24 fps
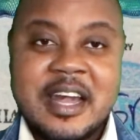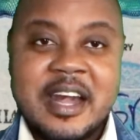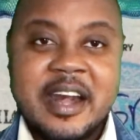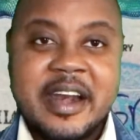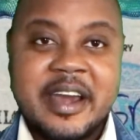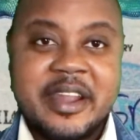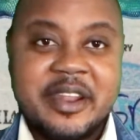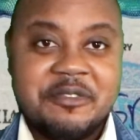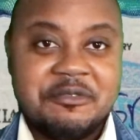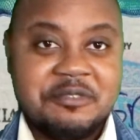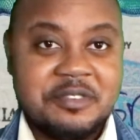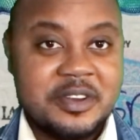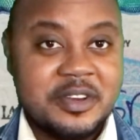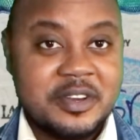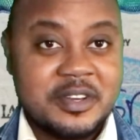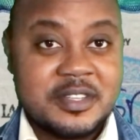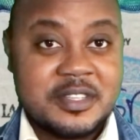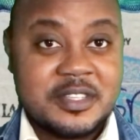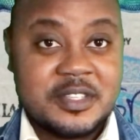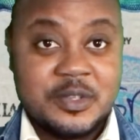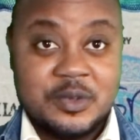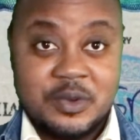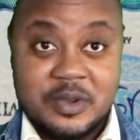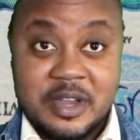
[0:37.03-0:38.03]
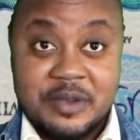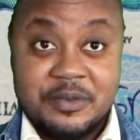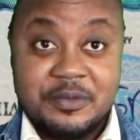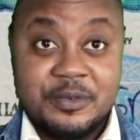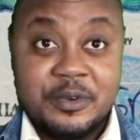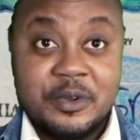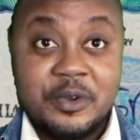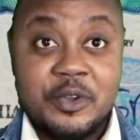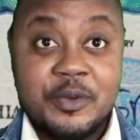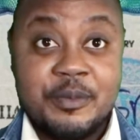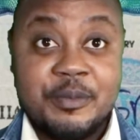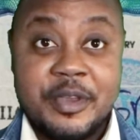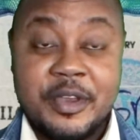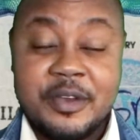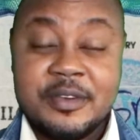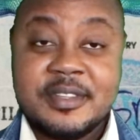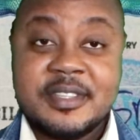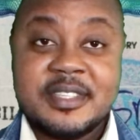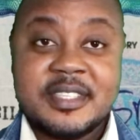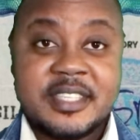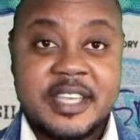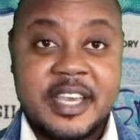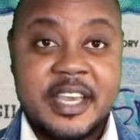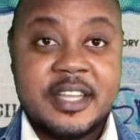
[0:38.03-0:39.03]
And of course, you can follow me on
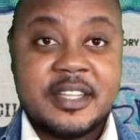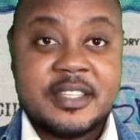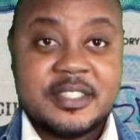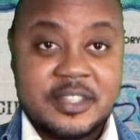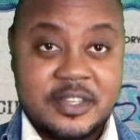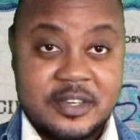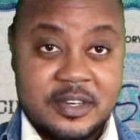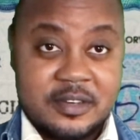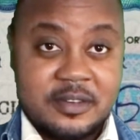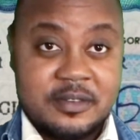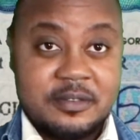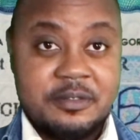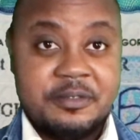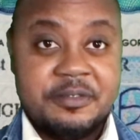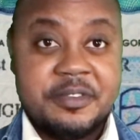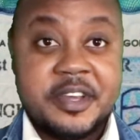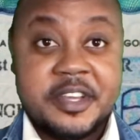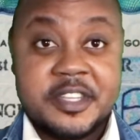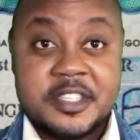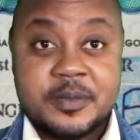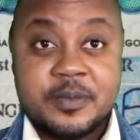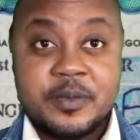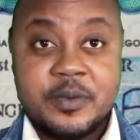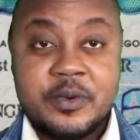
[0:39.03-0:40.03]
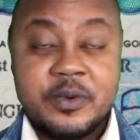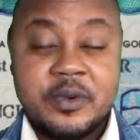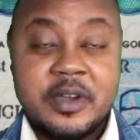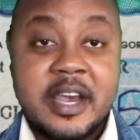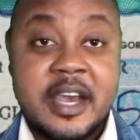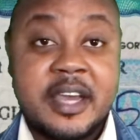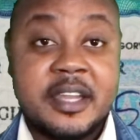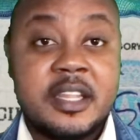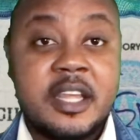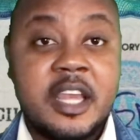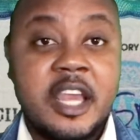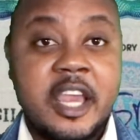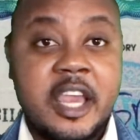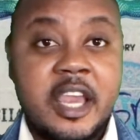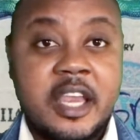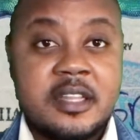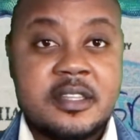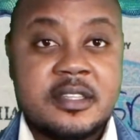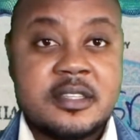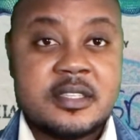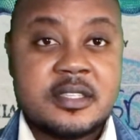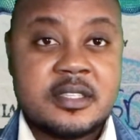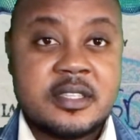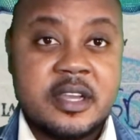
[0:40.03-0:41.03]
TikTok, Facebook, and
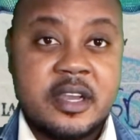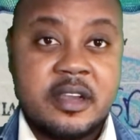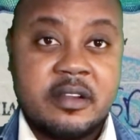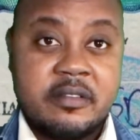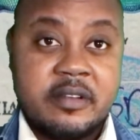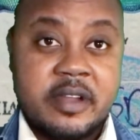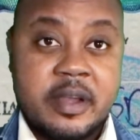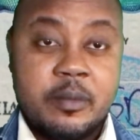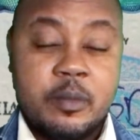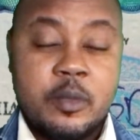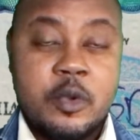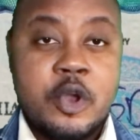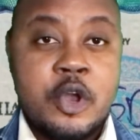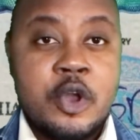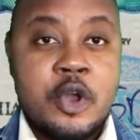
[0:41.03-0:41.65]
Instagram.